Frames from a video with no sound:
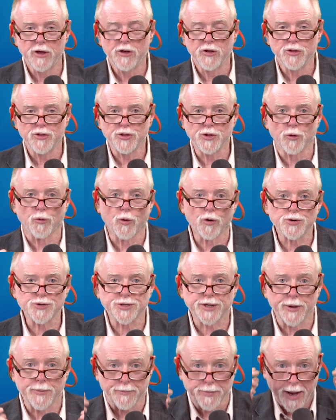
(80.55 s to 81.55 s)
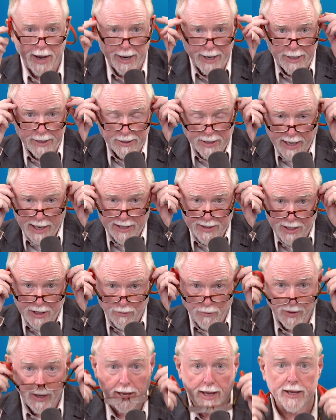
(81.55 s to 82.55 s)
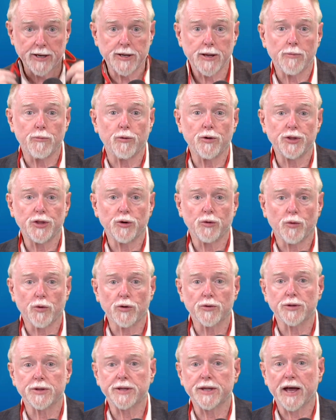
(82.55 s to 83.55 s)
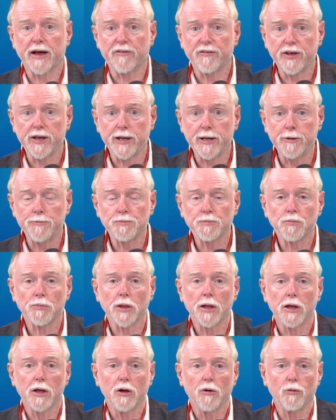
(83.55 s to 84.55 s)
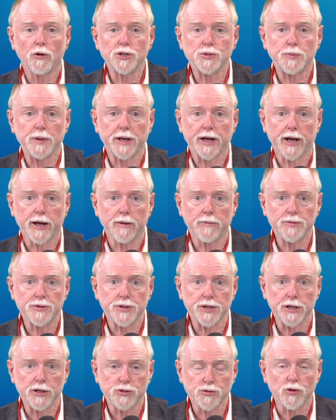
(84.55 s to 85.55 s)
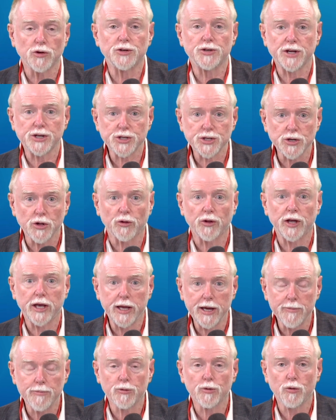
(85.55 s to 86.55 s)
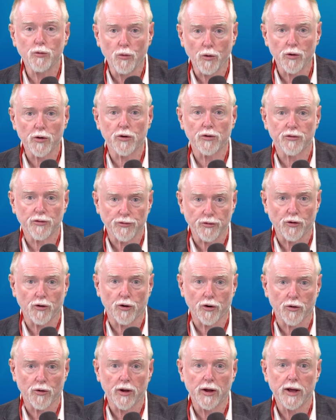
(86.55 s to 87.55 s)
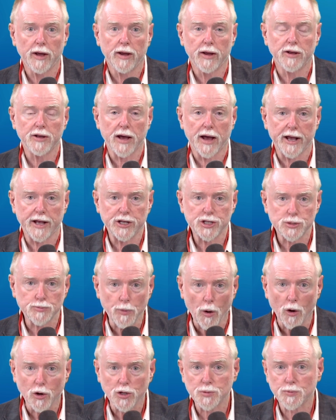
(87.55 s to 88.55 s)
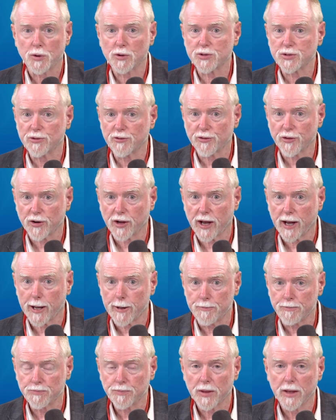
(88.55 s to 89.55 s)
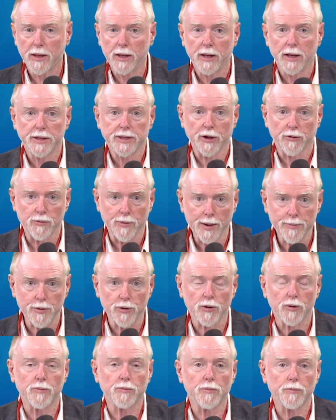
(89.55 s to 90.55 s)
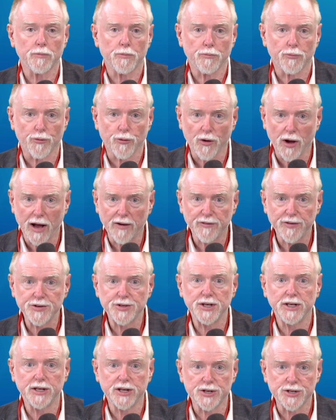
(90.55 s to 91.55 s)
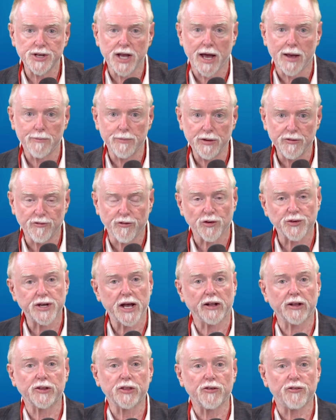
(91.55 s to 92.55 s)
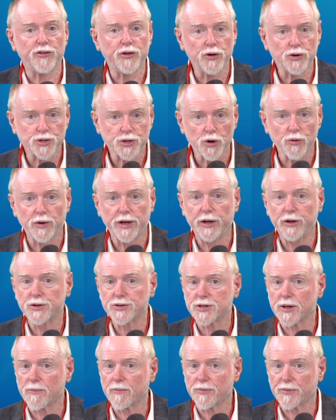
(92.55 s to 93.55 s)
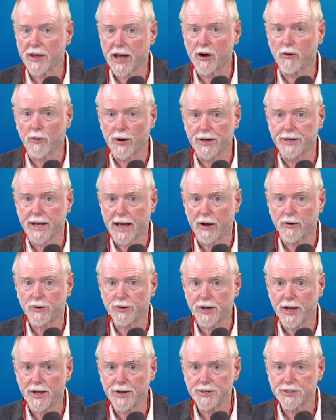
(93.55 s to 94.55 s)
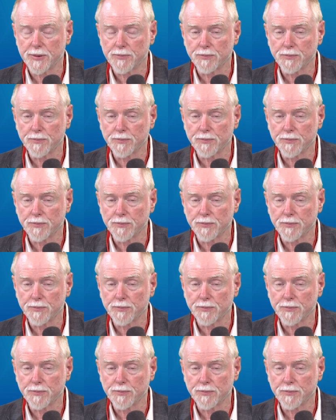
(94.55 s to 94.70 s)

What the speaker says: The words combined, and then we end up with the word navi, which becomes the traditional Hebrew word for a spokesperson for God. Now remember, prophecy does not mean foretelling the future. We use it that way nowadays.